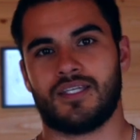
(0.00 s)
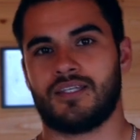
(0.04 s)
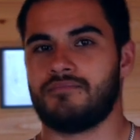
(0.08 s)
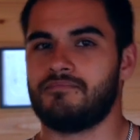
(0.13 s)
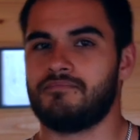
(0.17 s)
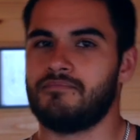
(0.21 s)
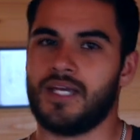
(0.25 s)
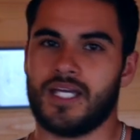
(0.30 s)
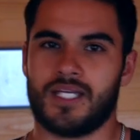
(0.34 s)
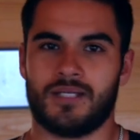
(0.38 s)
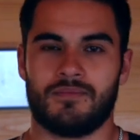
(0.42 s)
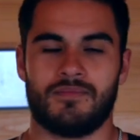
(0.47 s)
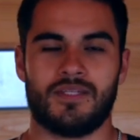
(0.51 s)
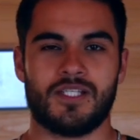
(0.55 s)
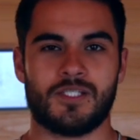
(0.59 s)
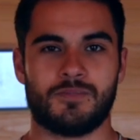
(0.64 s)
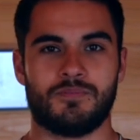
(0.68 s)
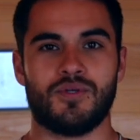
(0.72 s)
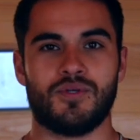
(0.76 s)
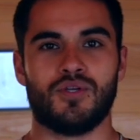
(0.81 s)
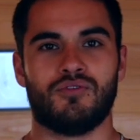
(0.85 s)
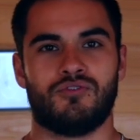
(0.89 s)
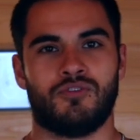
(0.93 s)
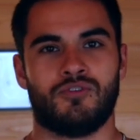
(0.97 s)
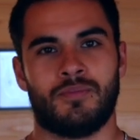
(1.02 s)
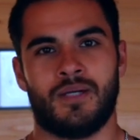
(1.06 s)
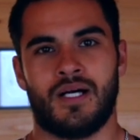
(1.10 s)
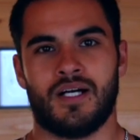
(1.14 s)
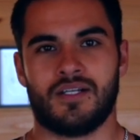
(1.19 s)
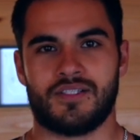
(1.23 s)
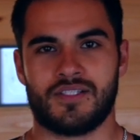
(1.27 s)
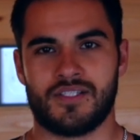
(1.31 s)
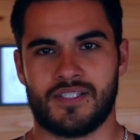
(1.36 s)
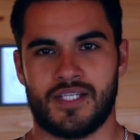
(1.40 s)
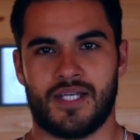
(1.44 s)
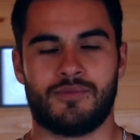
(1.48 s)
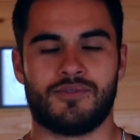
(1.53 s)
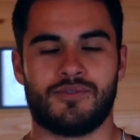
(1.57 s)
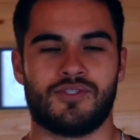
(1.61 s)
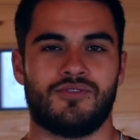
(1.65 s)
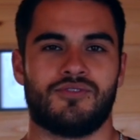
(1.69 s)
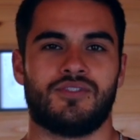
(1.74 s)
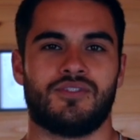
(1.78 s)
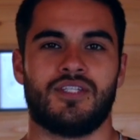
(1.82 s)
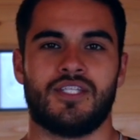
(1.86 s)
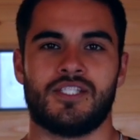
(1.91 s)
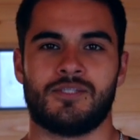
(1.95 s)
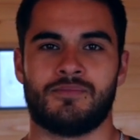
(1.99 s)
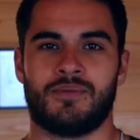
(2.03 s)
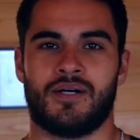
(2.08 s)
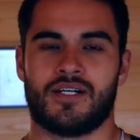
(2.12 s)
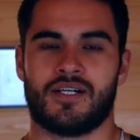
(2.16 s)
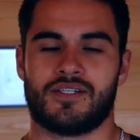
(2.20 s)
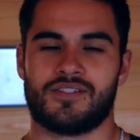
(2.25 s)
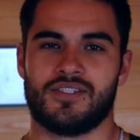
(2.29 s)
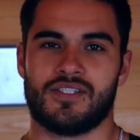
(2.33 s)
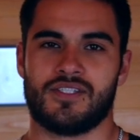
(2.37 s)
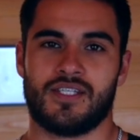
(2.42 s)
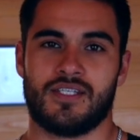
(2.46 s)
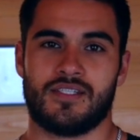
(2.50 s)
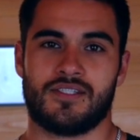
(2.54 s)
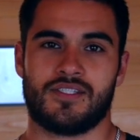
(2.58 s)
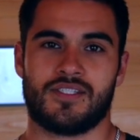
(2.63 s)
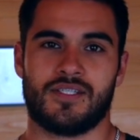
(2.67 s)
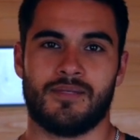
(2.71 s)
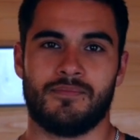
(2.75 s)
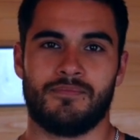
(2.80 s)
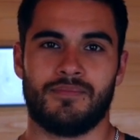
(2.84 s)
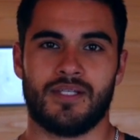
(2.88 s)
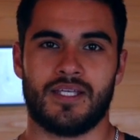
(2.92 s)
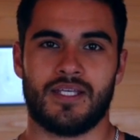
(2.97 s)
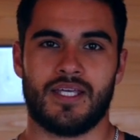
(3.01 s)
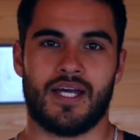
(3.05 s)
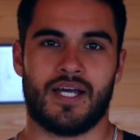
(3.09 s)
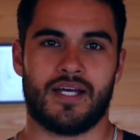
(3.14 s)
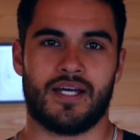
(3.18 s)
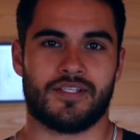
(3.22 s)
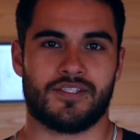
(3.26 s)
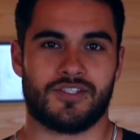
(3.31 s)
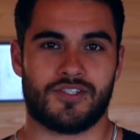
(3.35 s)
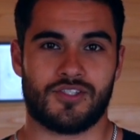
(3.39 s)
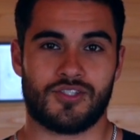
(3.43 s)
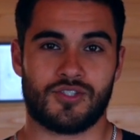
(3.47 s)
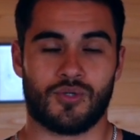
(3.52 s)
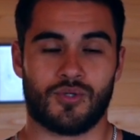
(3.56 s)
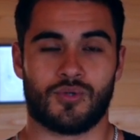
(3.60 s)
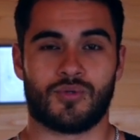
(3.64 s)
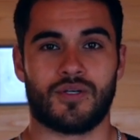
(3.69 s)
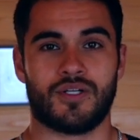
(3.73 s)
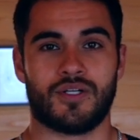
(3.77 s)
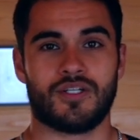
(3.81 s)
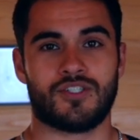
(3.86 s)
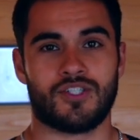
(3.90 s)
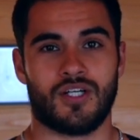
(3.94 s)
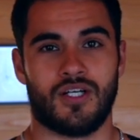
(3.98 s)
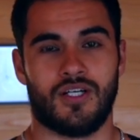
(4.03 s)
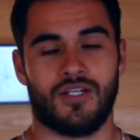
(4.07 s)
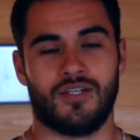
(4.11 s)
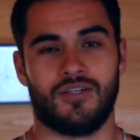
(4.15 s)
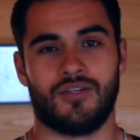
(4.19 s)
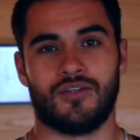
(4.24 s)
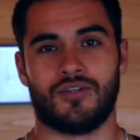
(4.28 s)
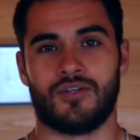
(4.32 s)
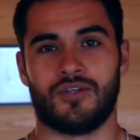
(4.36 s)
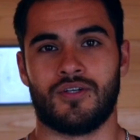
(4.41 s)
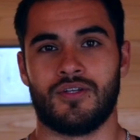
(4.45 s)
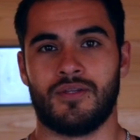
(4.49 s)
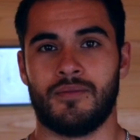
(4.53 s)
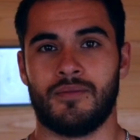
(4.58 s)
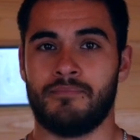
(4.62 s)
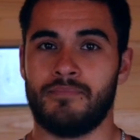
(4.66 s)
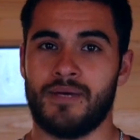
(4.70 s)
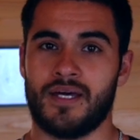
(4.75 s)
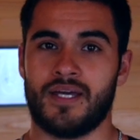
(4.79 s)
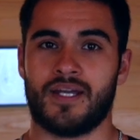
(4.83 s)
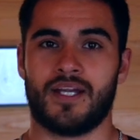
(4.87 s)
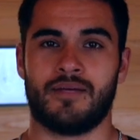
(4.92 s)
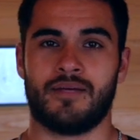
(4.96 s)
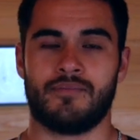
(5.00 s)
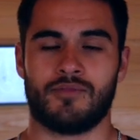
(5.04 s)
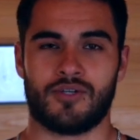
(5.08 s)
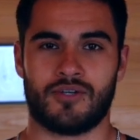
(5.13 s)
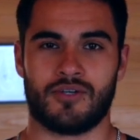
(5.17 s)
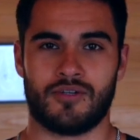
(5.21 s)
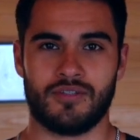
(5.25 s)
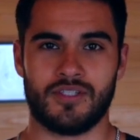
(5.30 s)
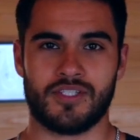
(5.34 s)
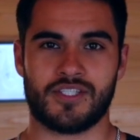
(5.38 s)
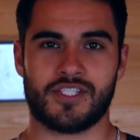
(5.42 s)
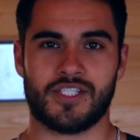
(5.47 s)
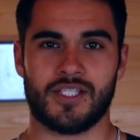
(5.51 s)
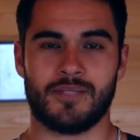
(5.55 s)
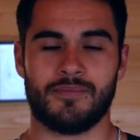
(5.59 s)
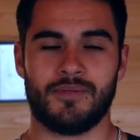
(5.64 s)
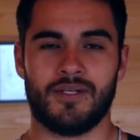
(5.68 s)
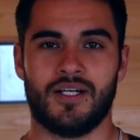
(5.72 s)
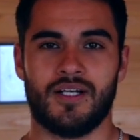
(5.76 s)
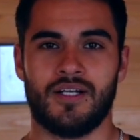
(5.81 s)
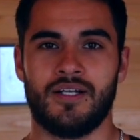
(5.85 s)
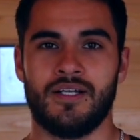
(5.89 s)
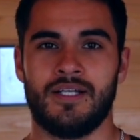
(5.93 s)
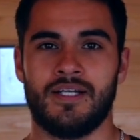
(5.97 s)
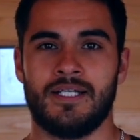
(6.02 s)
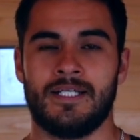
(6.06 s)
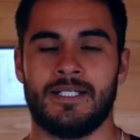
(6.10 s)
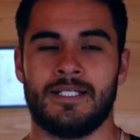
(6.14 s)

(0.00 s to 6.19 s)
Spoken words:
make them these beautiful boxes. I was using these boxes simply as storage under the bed I am currently sleeping on.